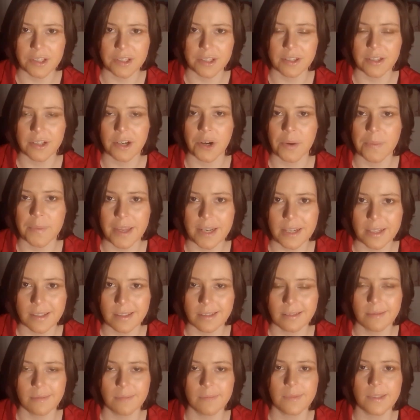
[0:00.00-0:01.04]
which is a term that
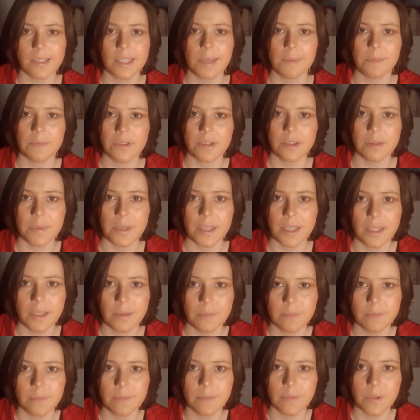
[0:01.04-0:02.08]
doesn't seem to
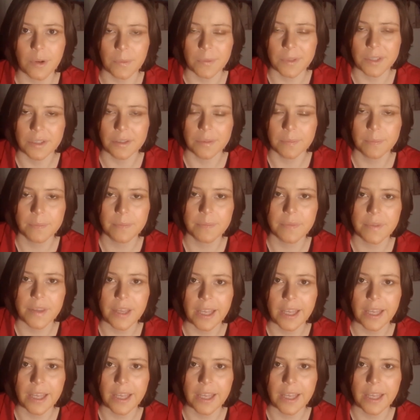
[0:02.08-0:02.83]
be a real